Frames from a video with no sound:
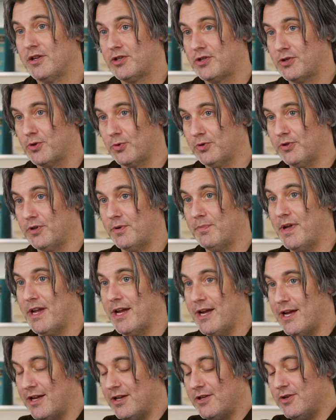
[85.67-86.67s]
shoulder
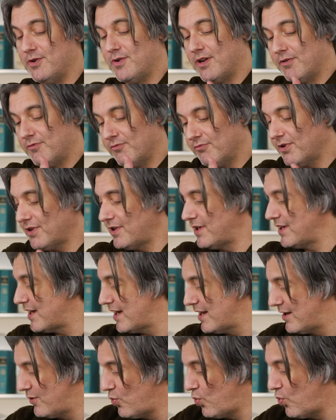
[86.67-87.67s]
pain, you can really
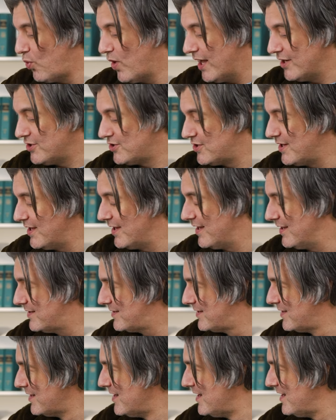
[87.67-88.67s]
kind of wedge
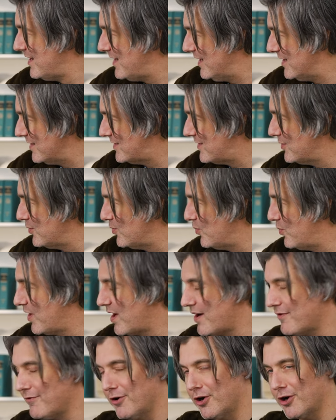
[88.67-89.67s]
this yes. into
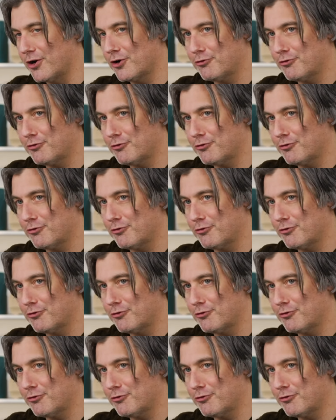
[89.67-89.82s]
whatever